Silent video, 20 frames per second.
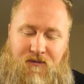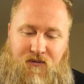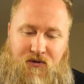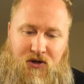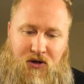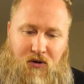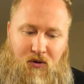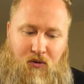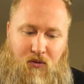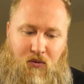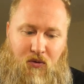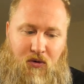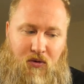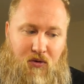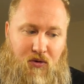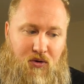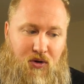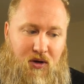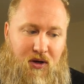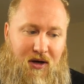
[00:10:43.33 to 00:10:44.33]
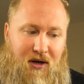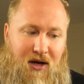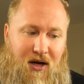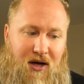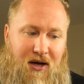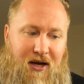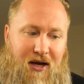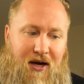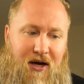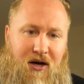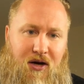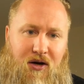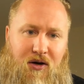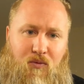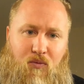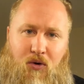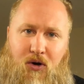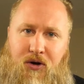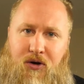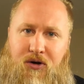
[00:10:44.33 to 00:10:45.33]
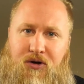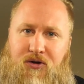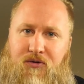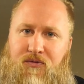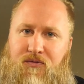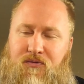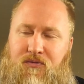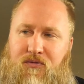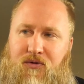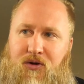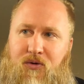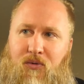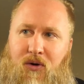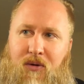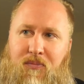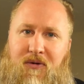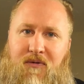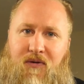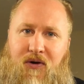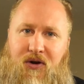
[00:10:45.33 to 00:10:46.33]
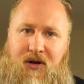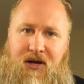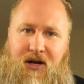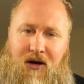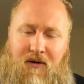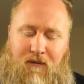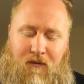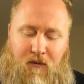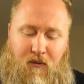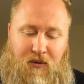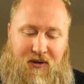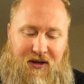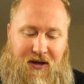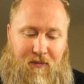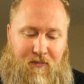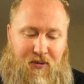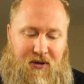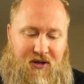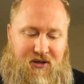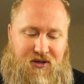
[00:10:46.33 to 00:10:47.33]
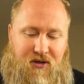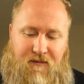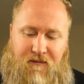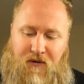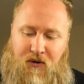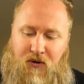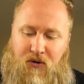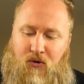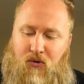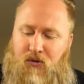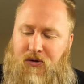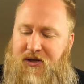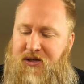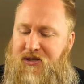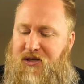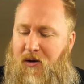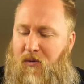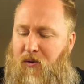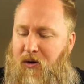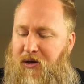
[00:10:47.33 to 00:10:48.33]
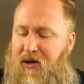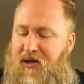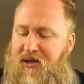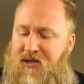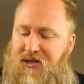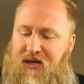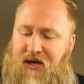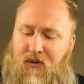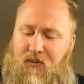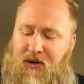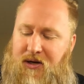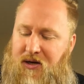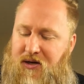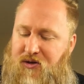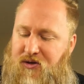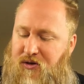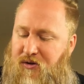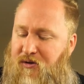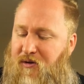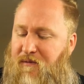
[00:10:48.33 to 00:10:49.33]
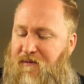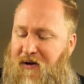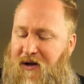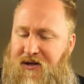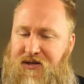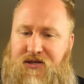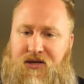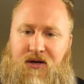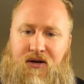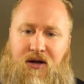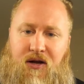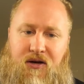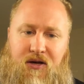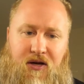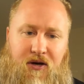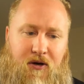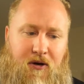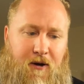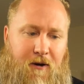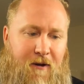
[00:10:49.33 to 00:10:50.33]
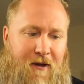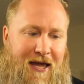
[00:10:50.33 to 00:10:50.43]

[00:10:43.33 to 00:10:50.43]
So on air and water, you want to be very careful with that, because if your cooling's not working, say we didn't turn the fans on here,